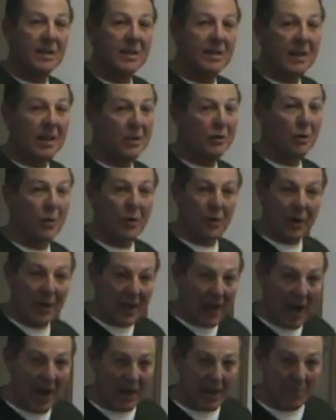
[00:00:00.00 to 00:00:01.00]
that's
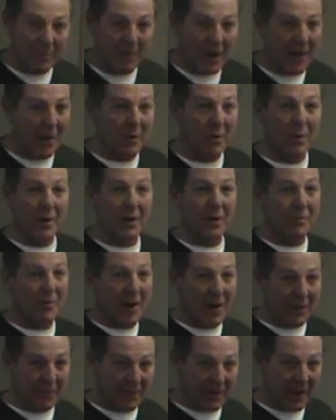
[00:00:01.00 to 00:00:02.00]
already occupied and already
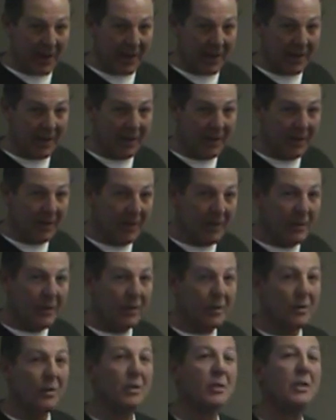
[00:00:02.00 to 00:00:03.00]
renovated,
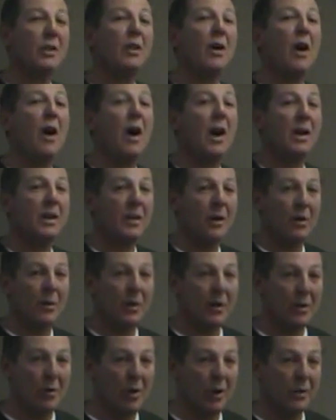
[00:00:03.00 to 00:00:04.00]
there's still
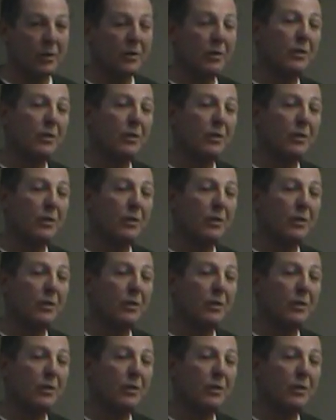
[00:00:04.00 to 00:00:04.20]
ongoing costs.